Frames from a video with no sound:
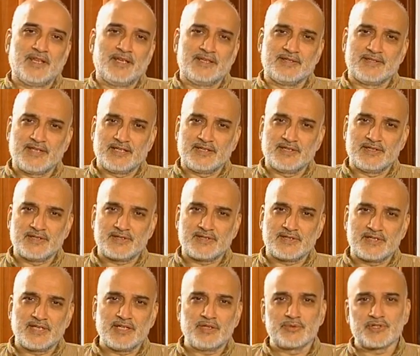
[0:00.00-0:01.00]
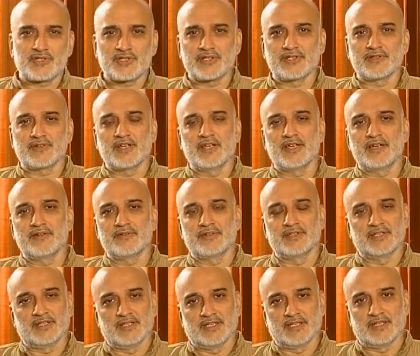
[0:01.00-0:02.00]
He's had a distinguished career
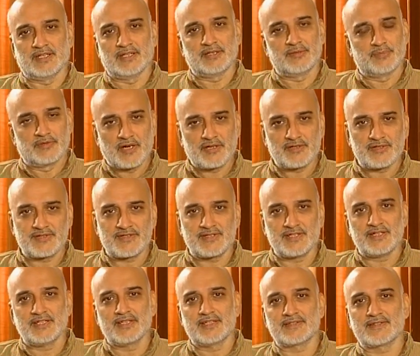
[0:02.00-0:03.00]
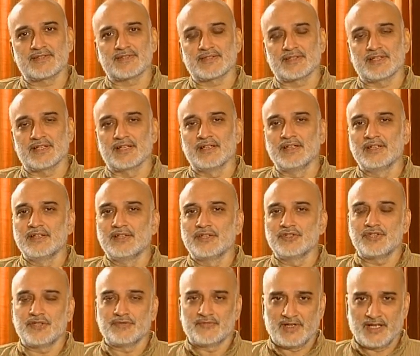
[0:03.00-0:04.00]
in the bureaucracy as
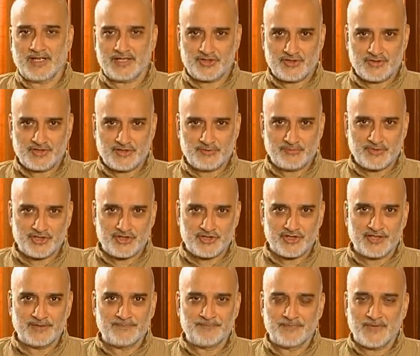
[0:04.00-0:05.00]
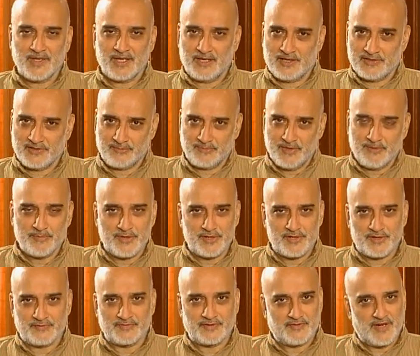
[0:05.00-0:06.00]
Chief Election Commissioner, as a
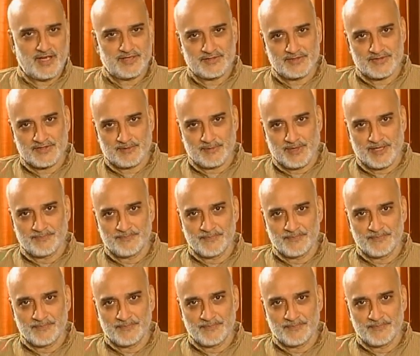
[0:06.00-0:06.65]
member of the Rajya Sabha.